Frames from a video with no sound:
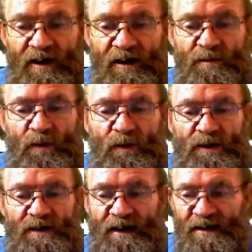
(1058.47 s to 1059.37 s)

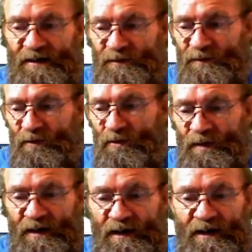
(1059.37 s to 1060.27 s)
imported data for
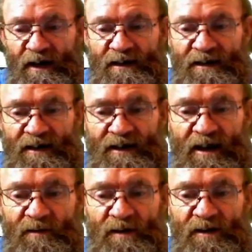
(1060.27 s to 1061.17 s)
me and
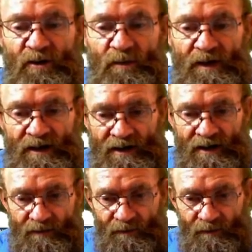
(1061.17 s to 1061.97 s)
renamed it automatically